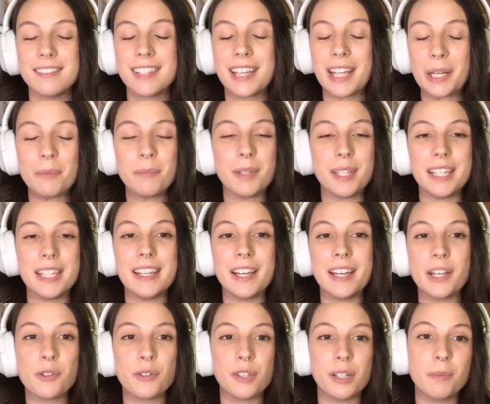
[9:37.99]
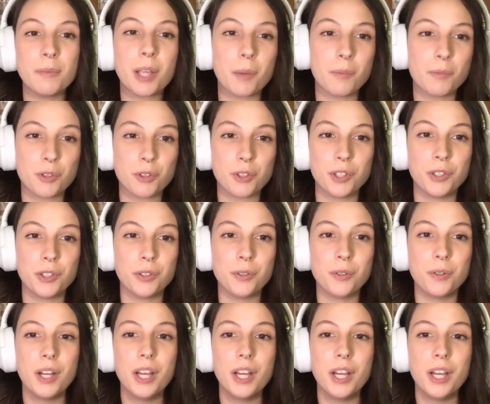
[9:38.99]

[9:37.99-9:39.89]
going to be a dream come true